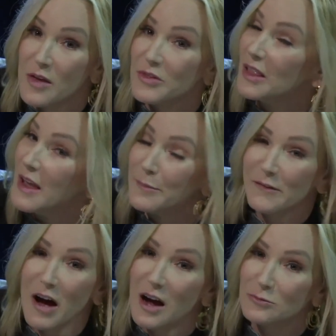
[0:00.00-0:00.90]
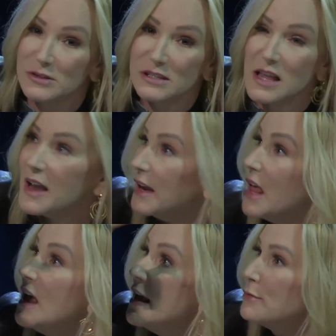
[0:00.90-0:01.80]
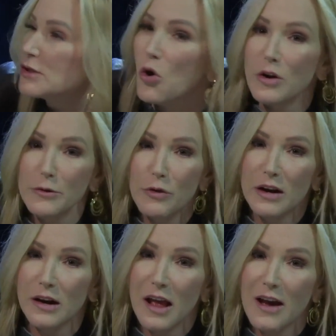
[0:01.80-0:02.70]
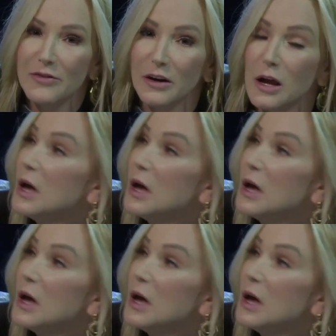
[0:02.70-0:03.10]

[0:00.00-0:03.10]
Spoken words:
the Lamb of God was slain. It was already written in heaven.